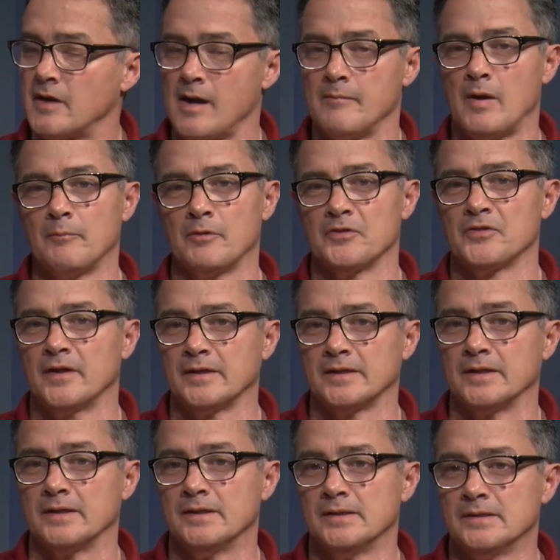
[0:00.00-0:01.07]
And I remember
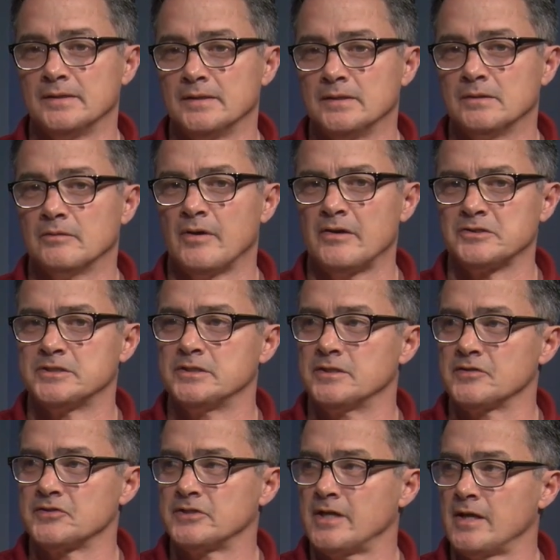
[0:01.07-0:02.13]
thinking, wow, she
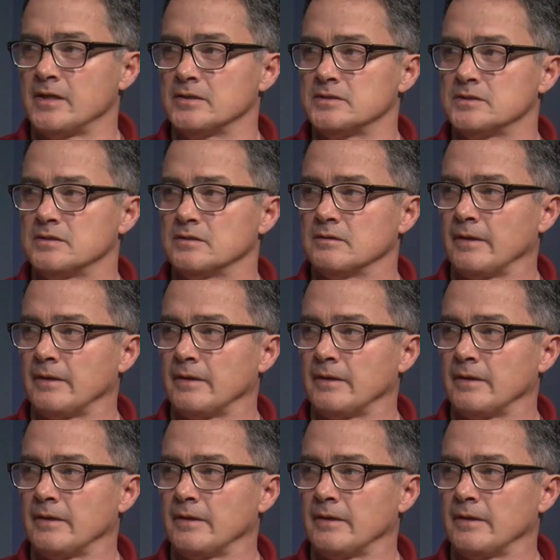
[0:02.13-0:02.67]
just changed.